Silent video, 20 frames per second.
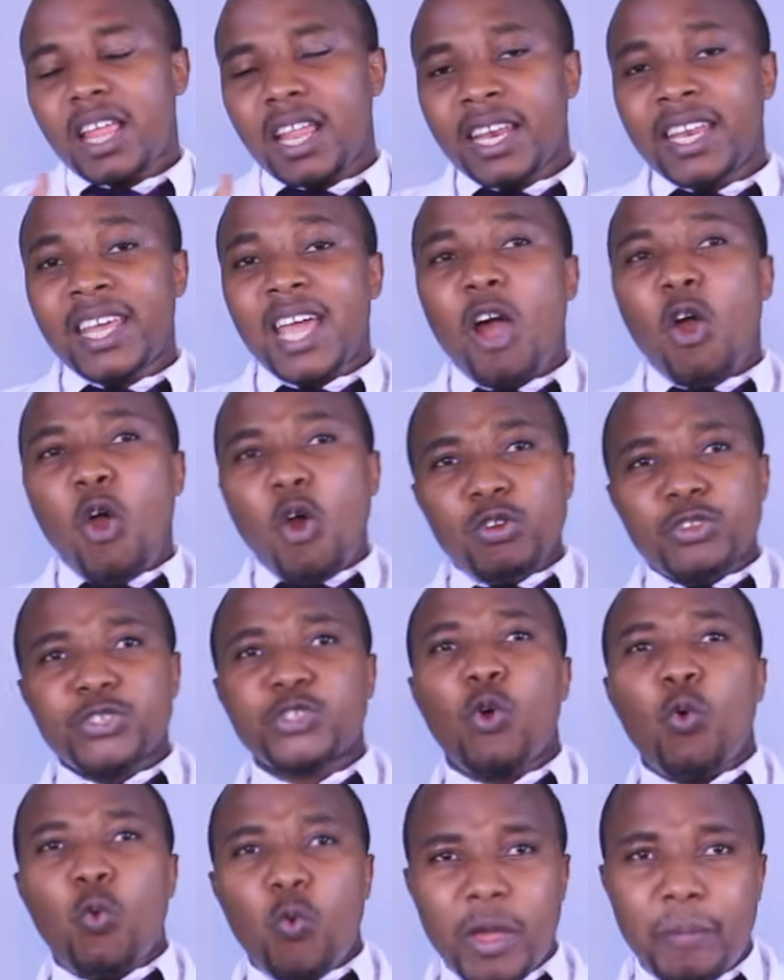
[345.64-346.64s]
There are
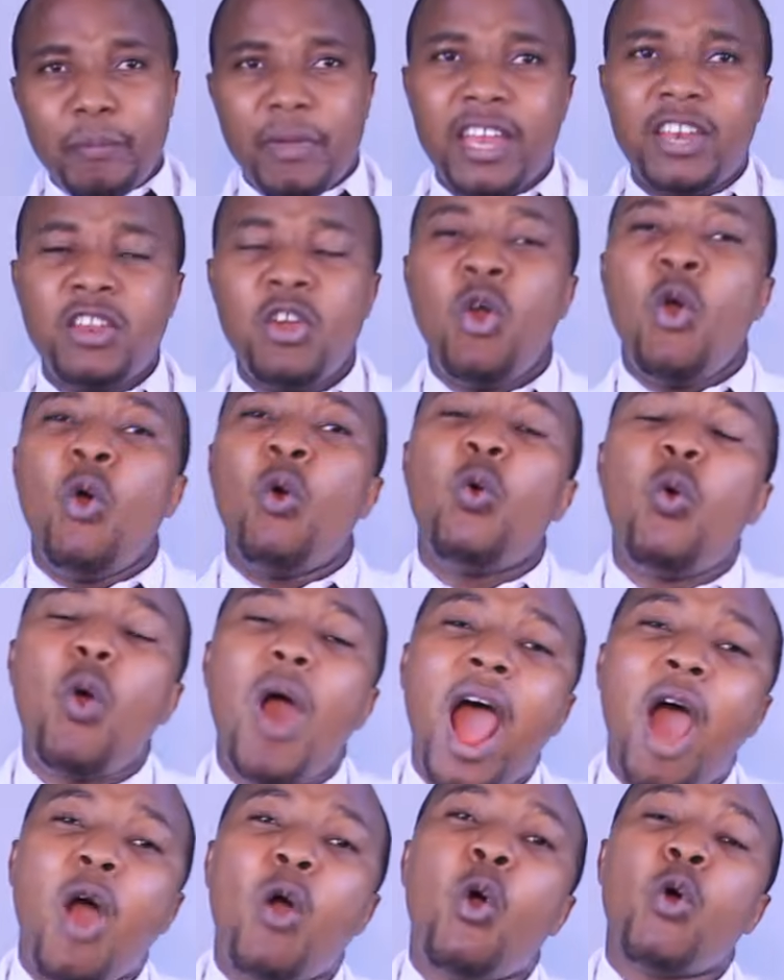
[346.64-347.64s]
also women who
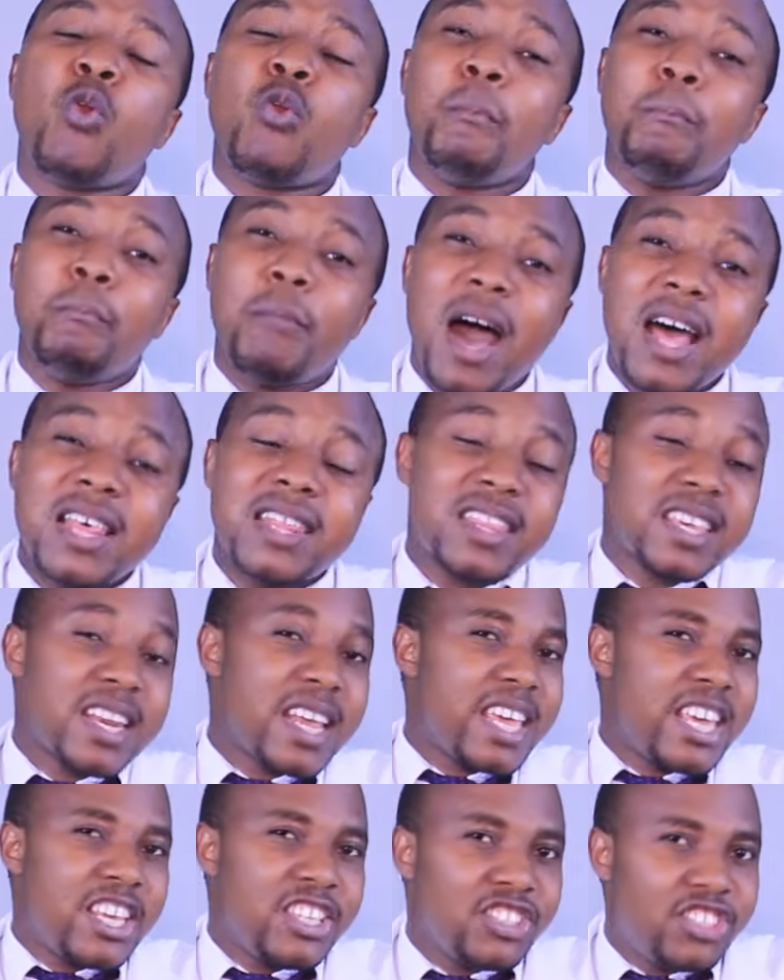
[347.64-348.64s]
are on
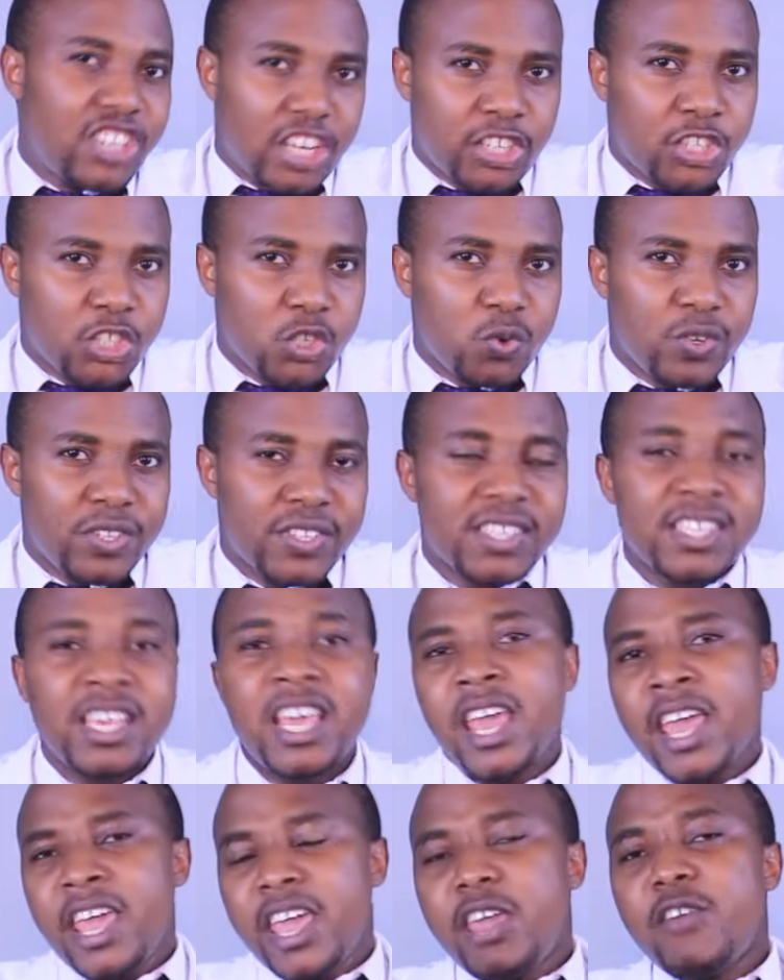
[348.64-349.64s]
monthly injections.
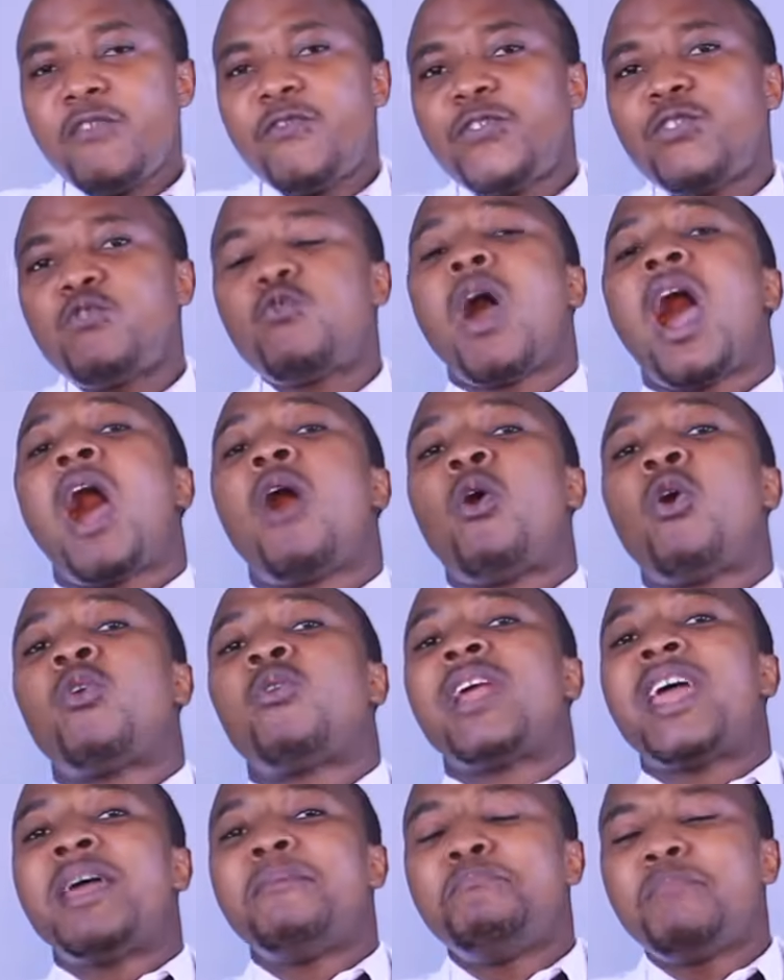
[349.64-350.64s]
If you are
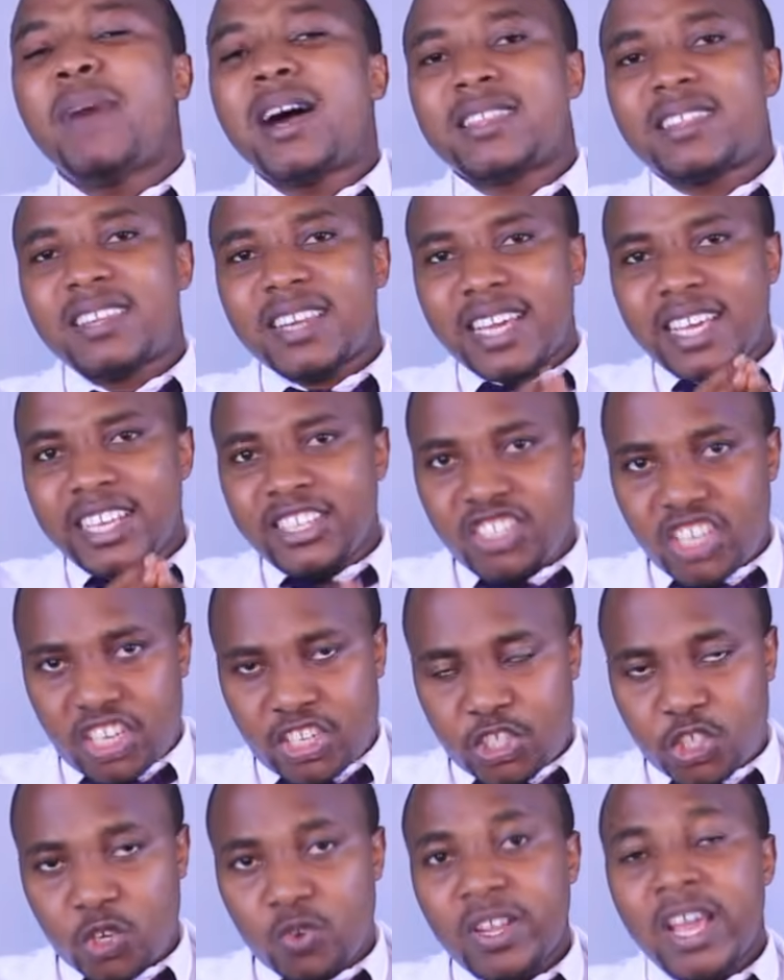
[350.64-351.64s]
on a monthly
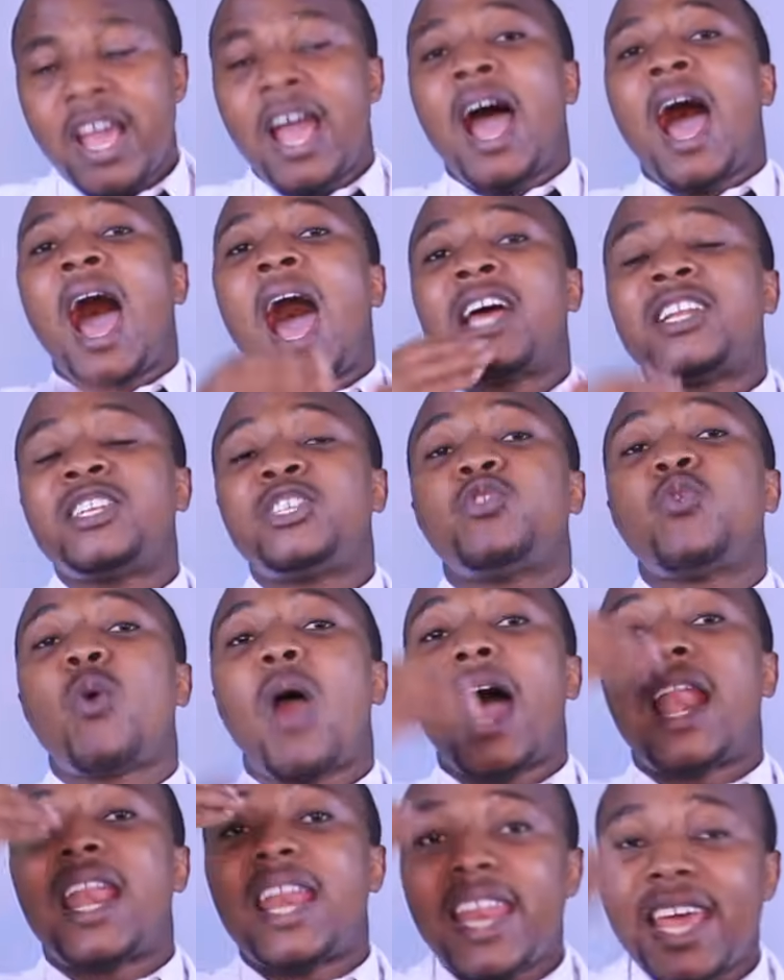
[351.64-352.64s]
injection and you
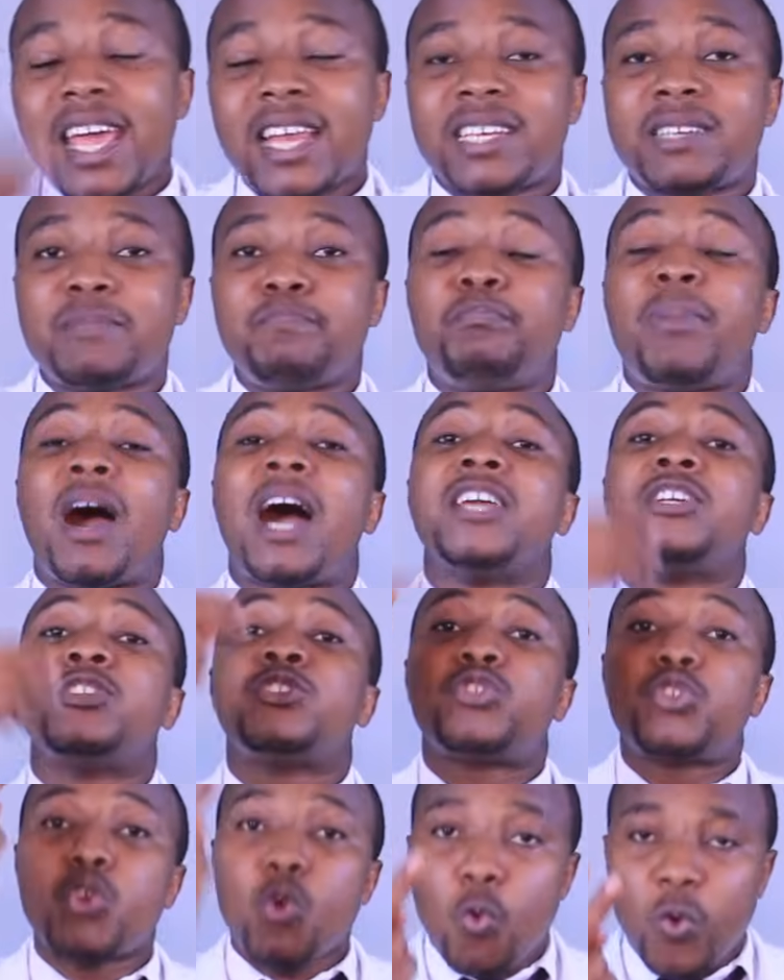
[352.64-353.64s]
are late by
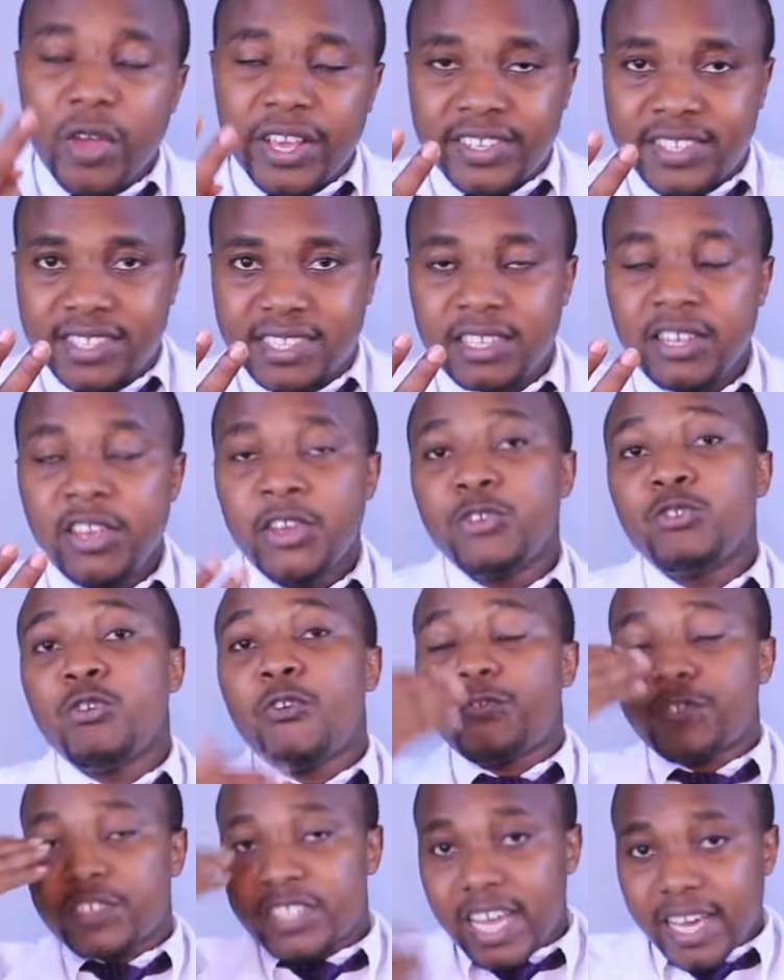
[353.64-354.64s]
2 weeks,
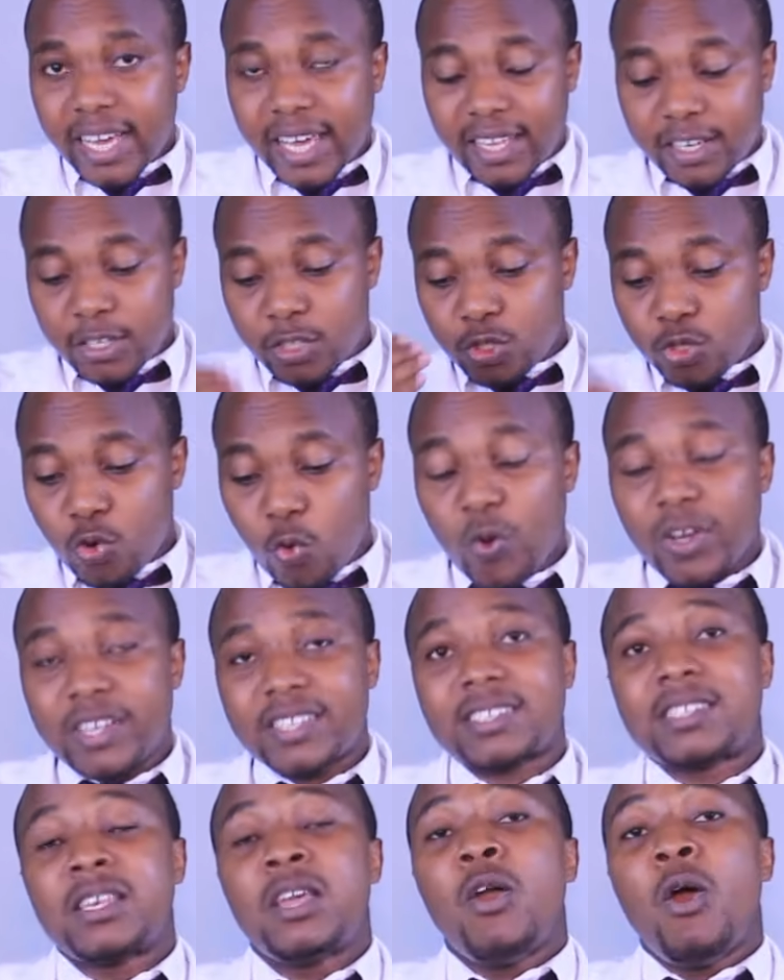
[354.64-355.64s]
you've taken 2
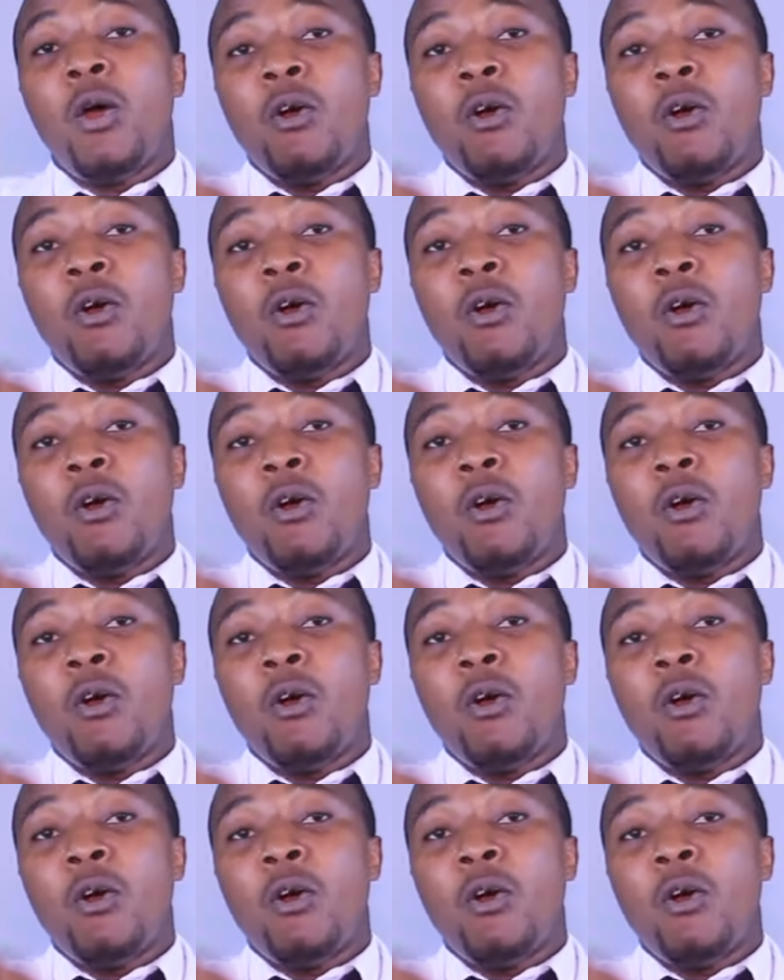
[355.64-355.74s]
weeks